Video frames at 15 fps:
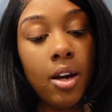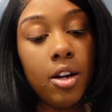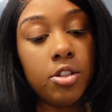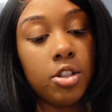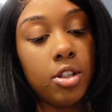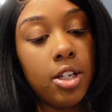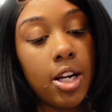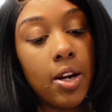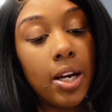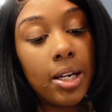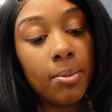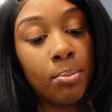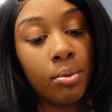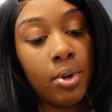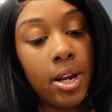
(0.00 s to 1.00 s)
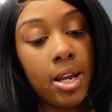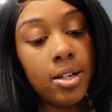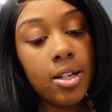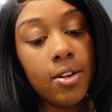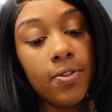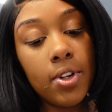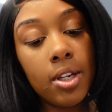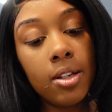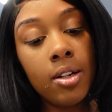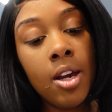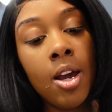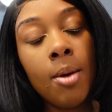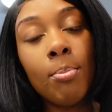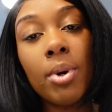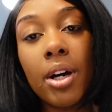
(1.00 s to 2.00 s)
a generic brand of it,
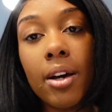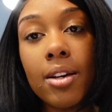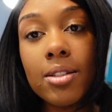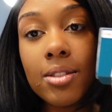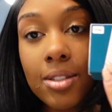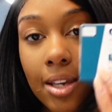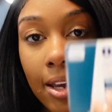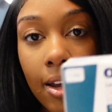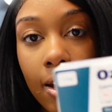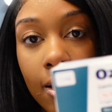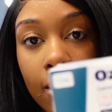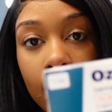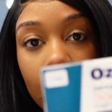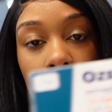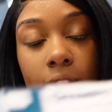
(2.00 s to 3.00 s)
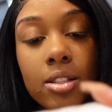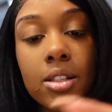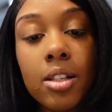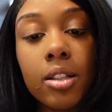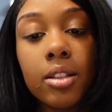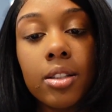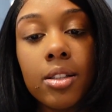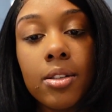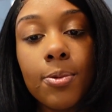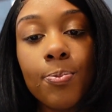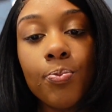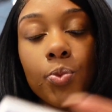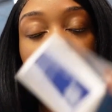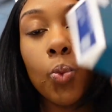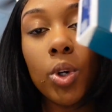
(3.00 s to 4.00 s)
because yeah, it's
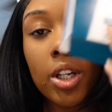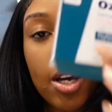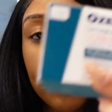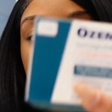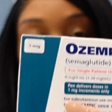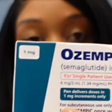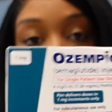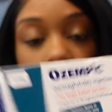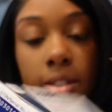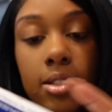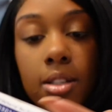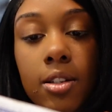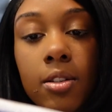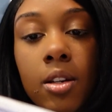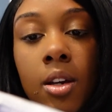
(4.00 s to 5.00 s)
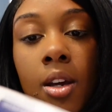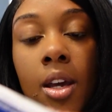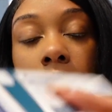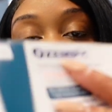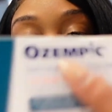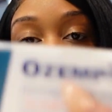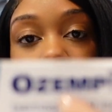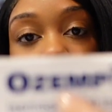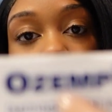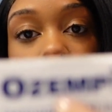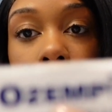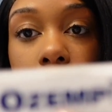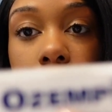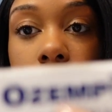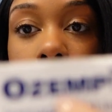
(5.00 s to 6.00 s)
literally, when it comes to the medicine, yes, it
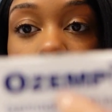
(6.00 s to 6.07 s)
is a